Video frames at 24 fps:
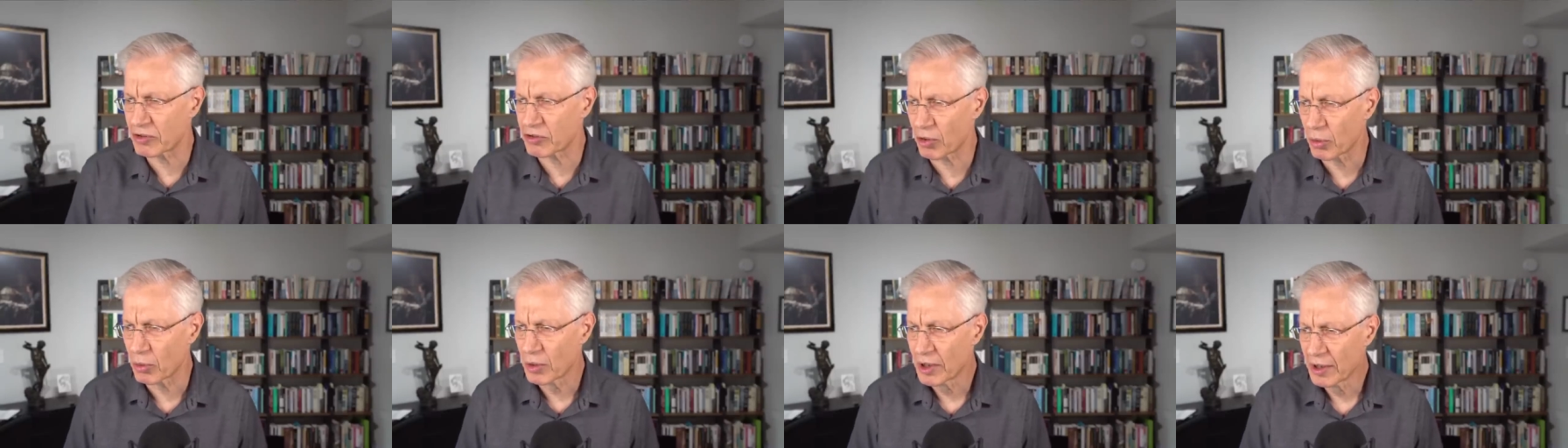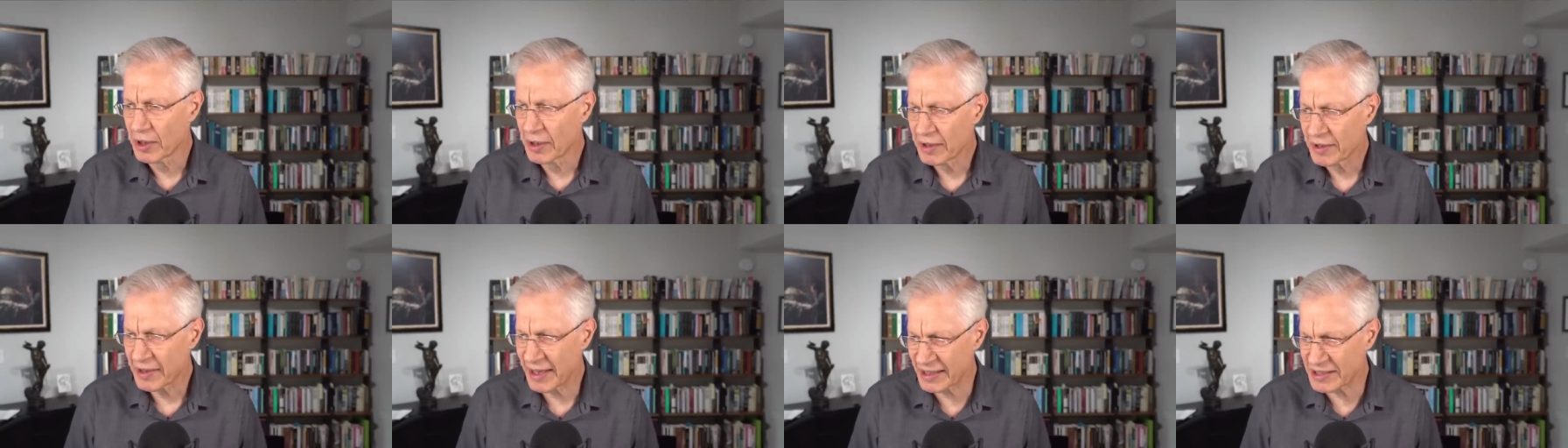So
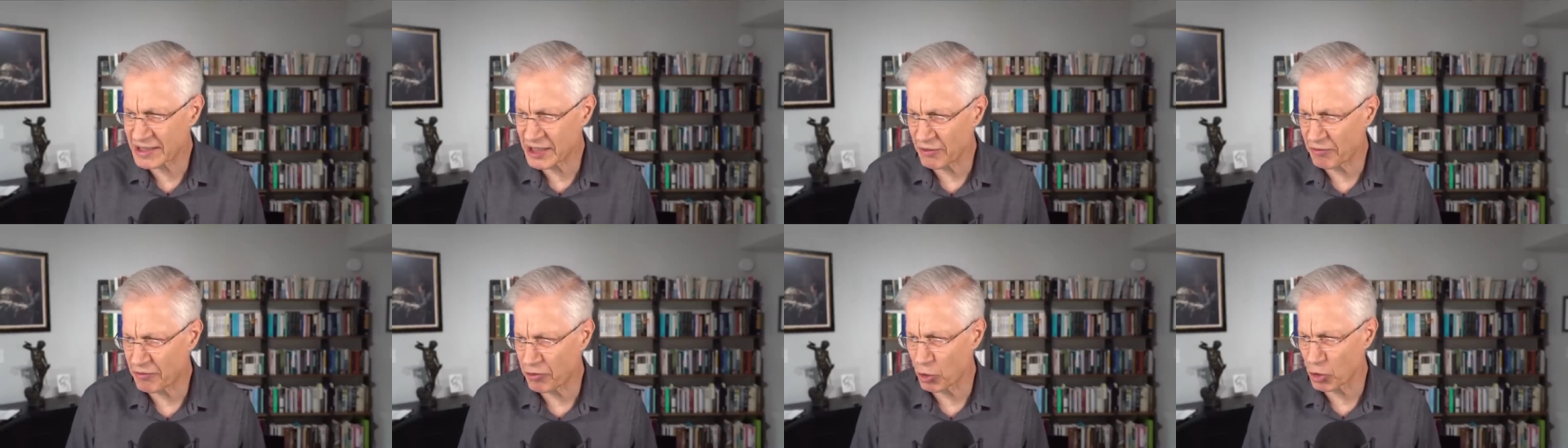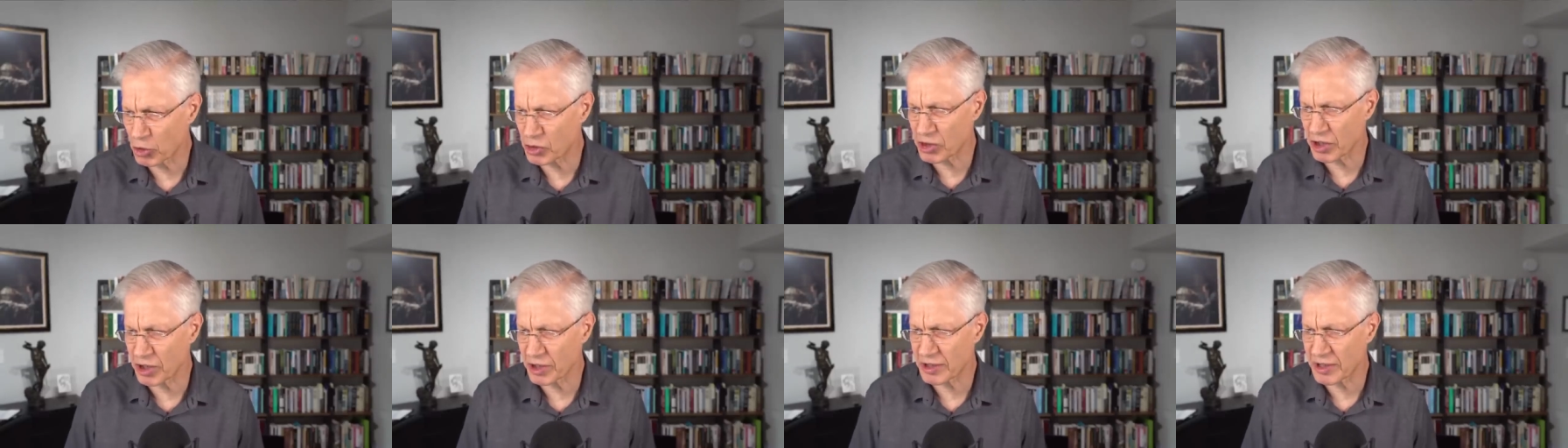that's
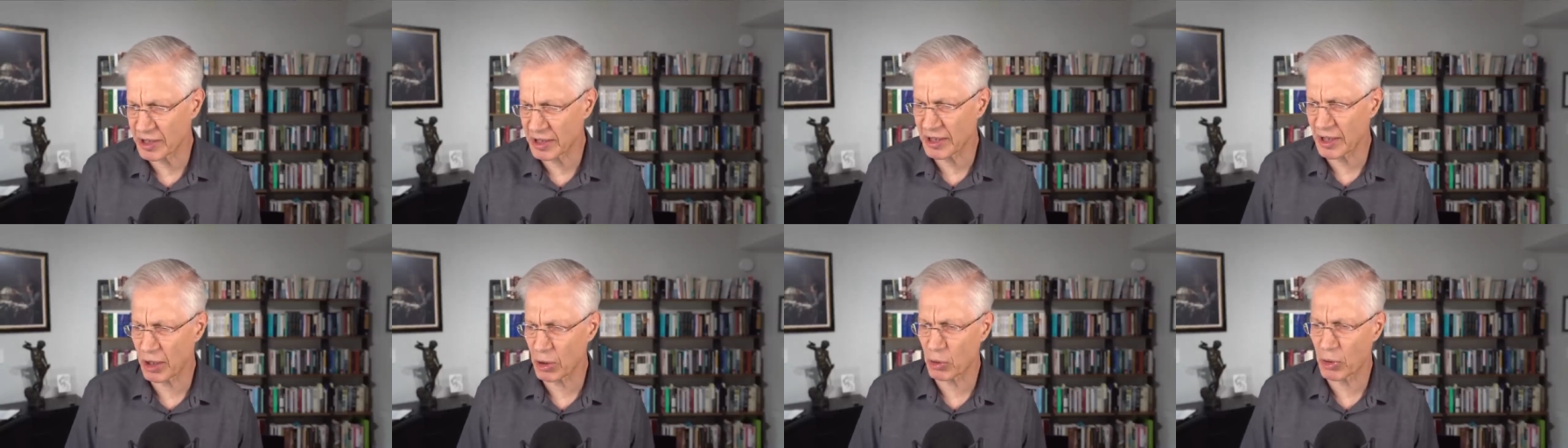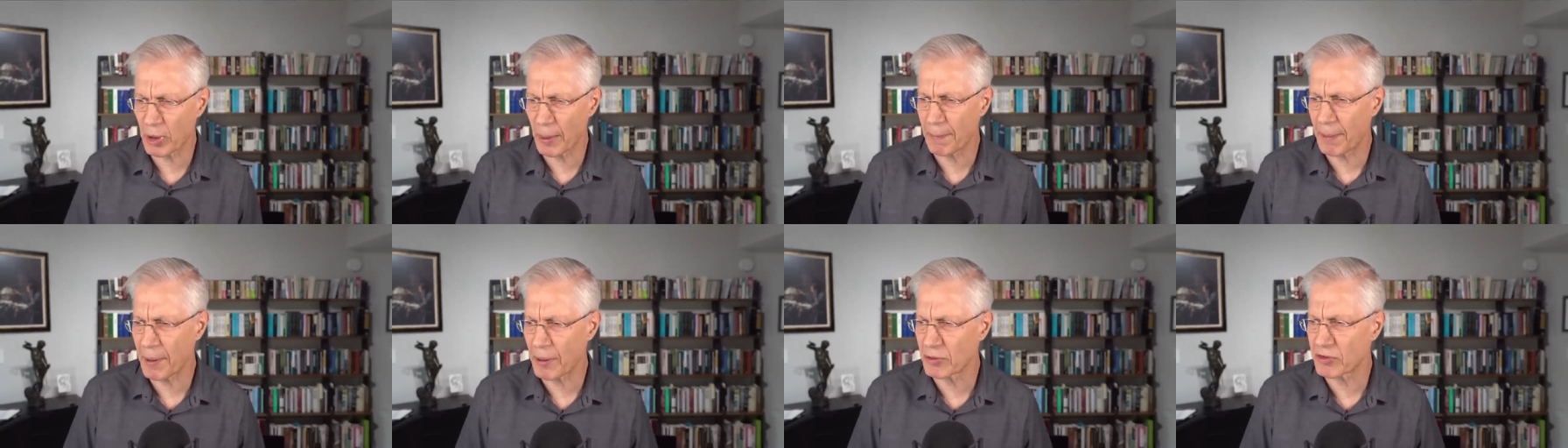unfortunate that they don't
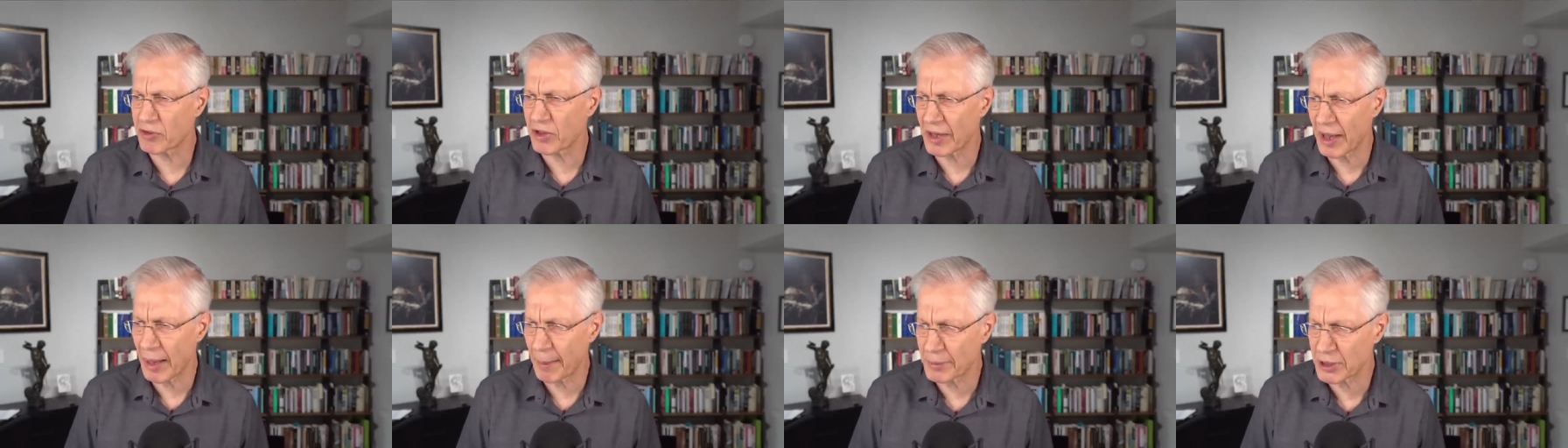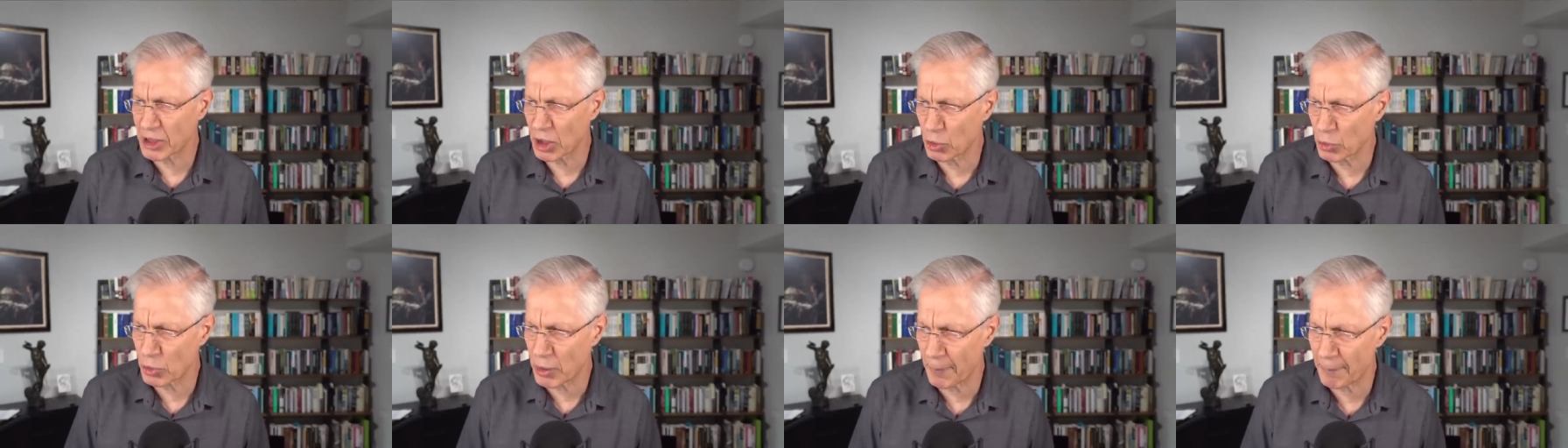compare it to that, but
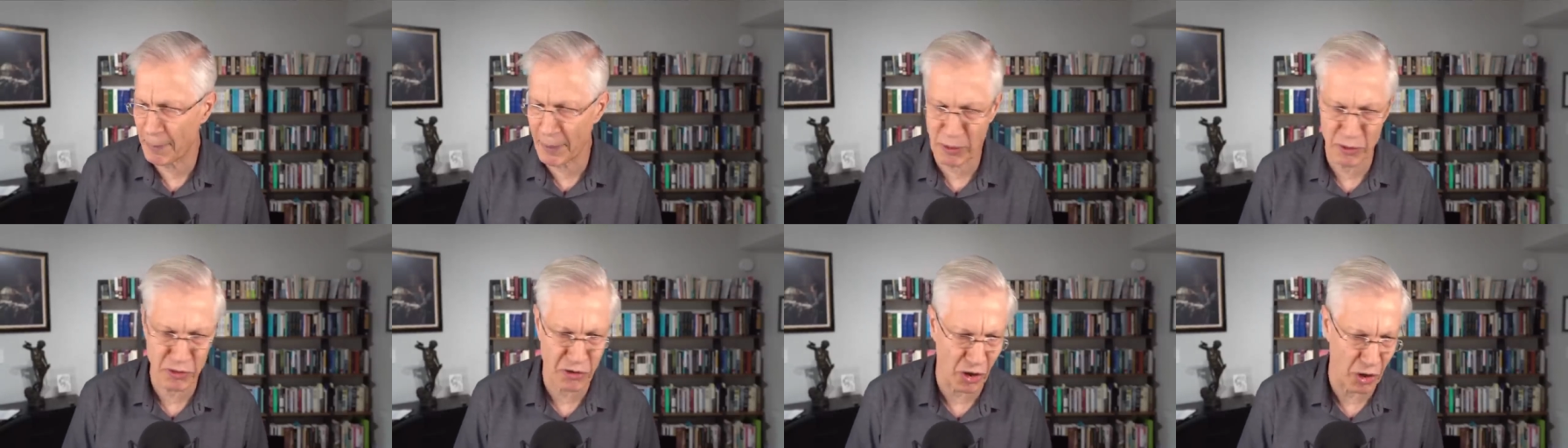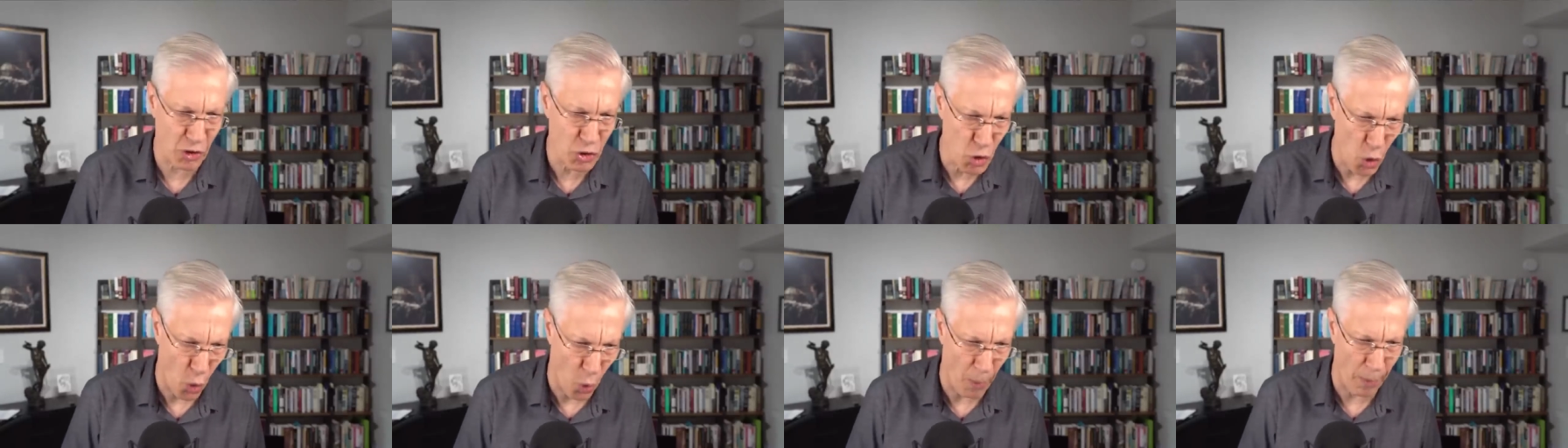they do compare it to a
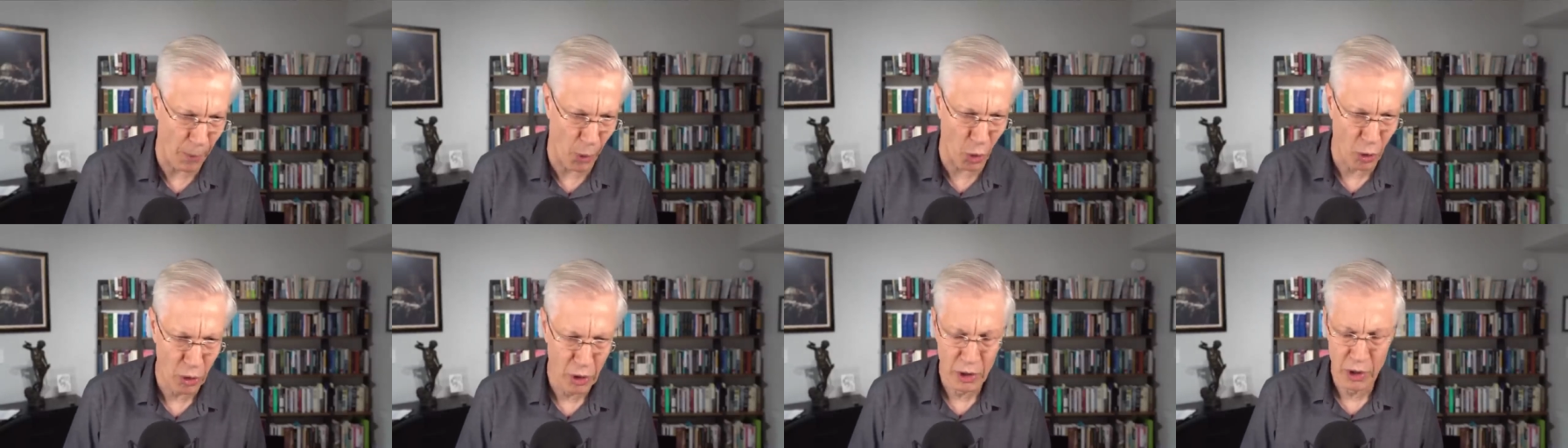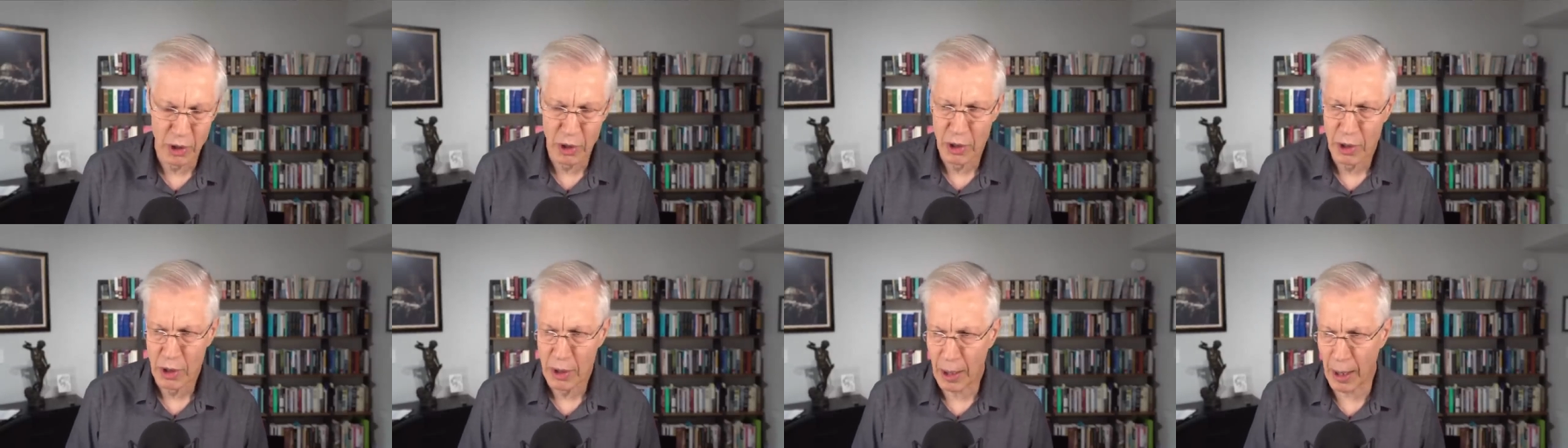normal
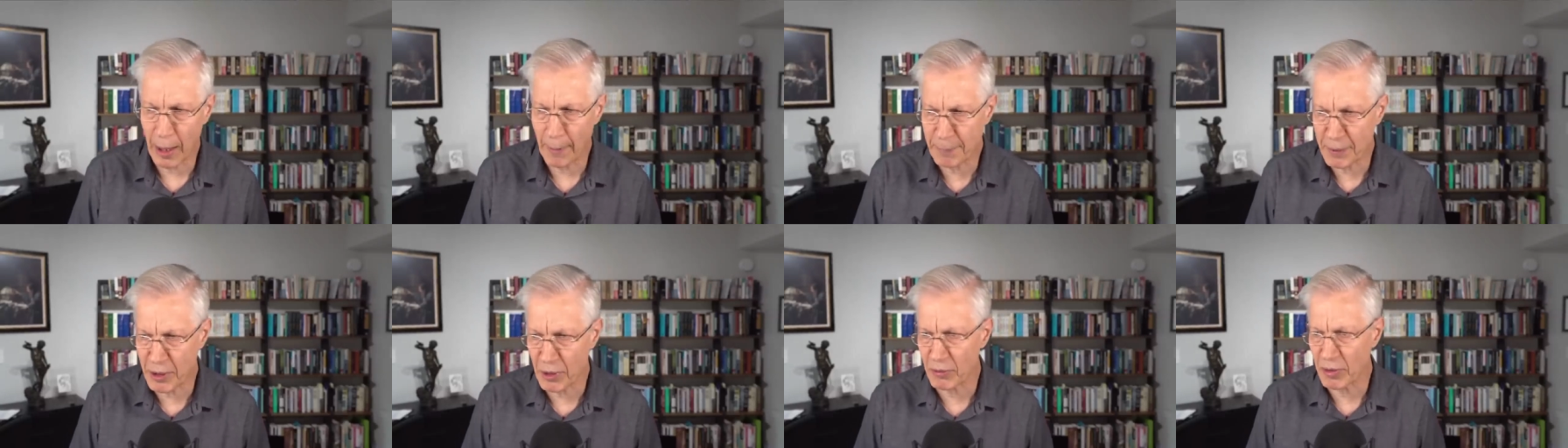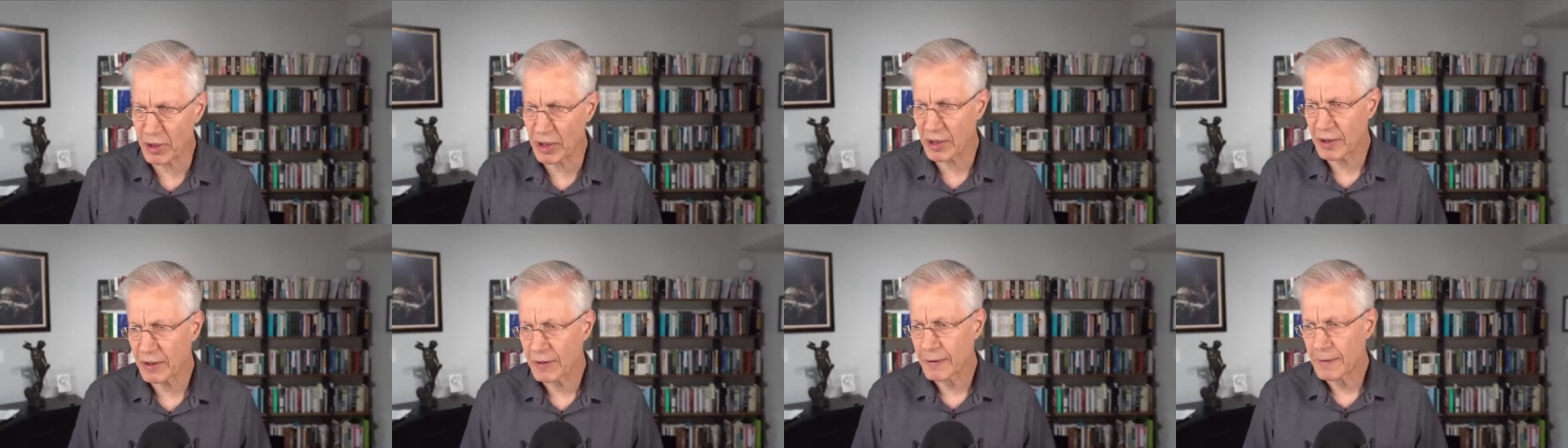uh,
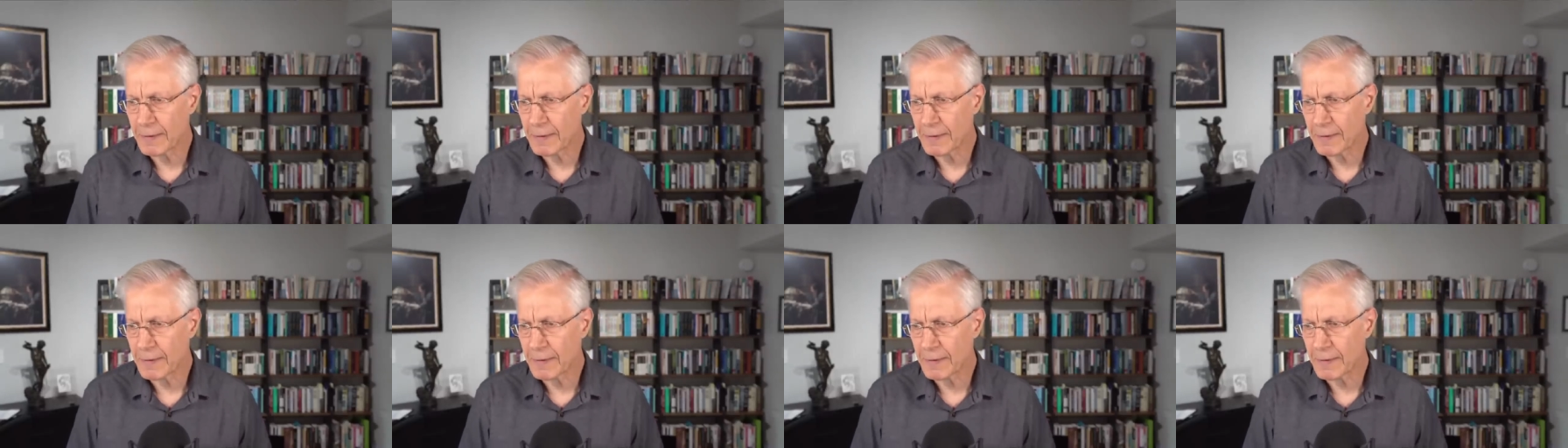period.